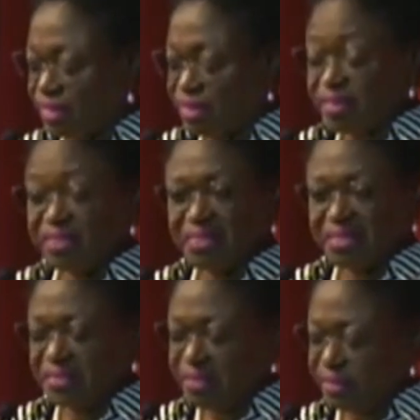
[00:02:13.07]

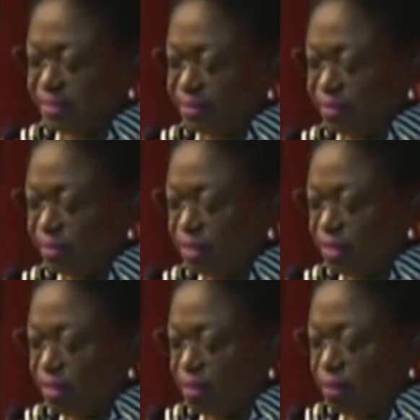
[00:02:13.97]
Thirdly,
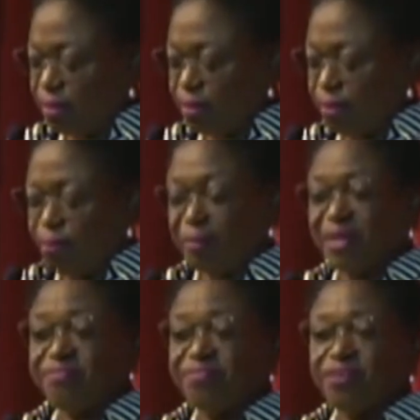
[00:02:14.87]
my
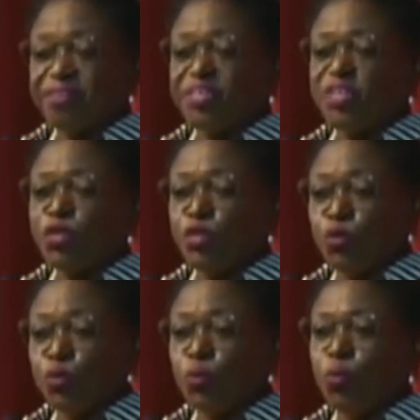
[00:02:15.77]
father
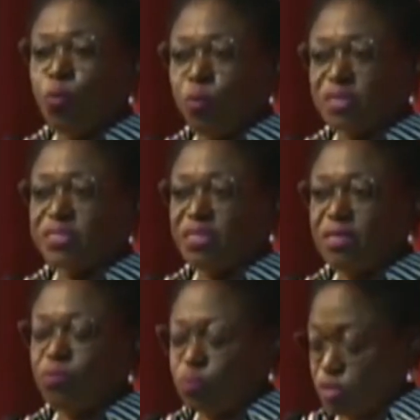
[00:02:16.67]
knew what he
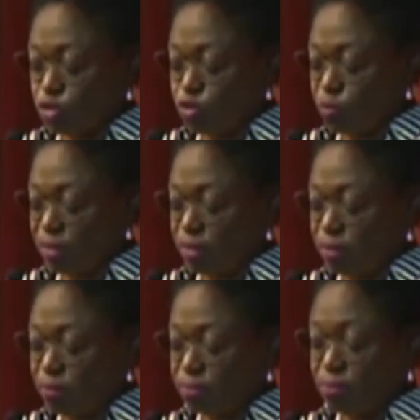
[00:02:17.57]
was doing.
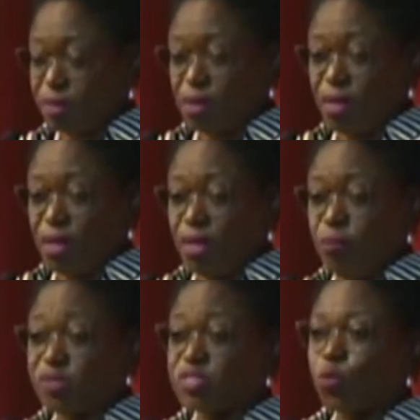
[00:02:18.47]
He
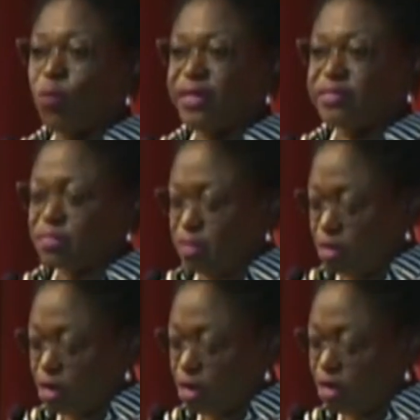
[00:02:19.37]
was quite
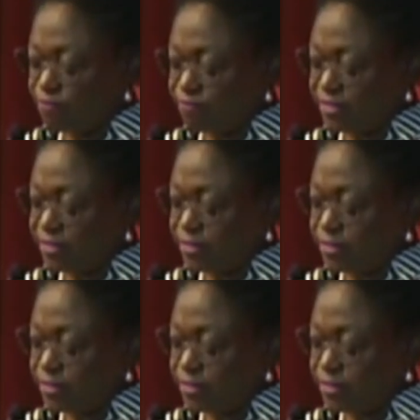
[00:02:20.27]
confident.